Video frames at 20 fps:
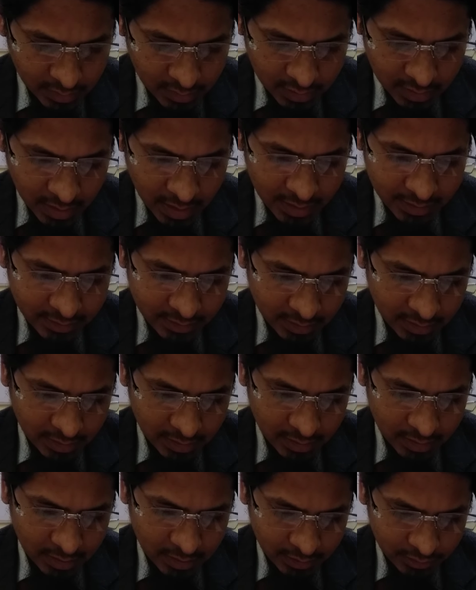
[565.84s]
Class,
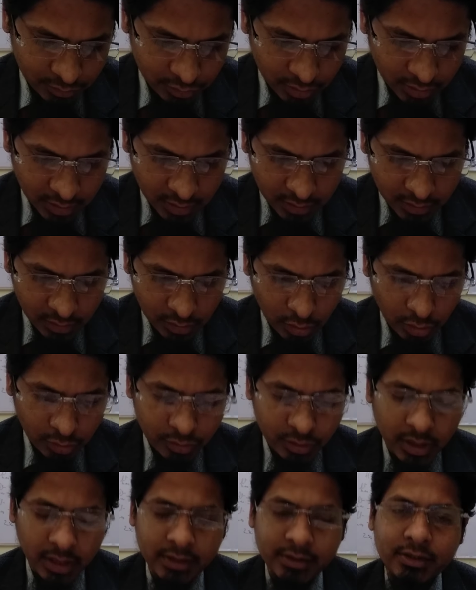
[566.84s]
children, you all
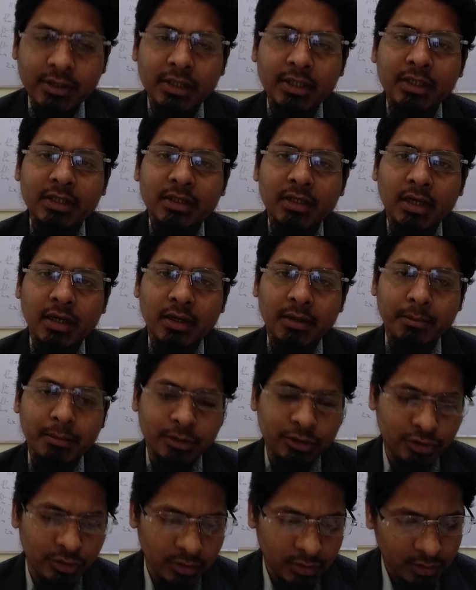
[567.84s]
can see the
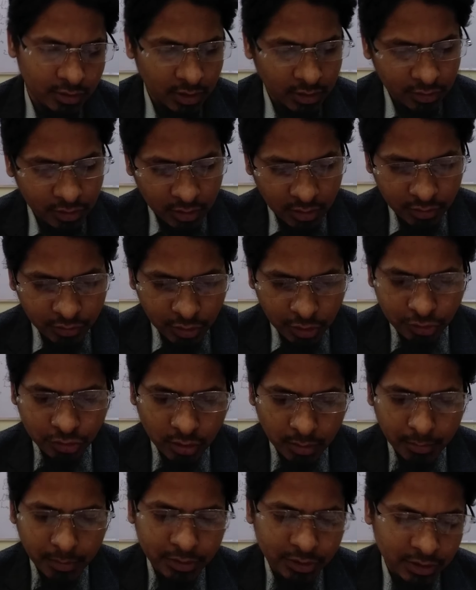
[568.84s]
machine,
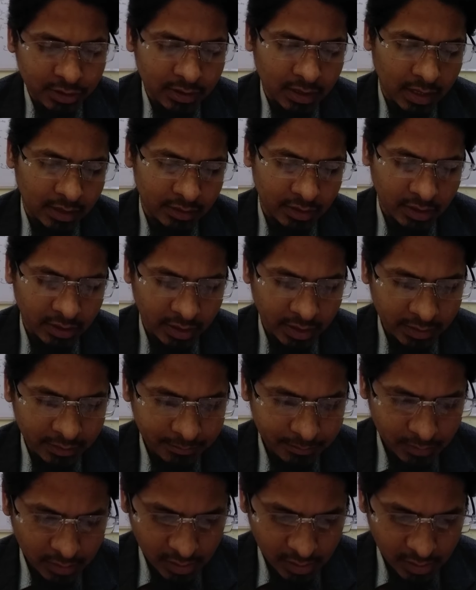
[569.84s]
thresher machine are there, right?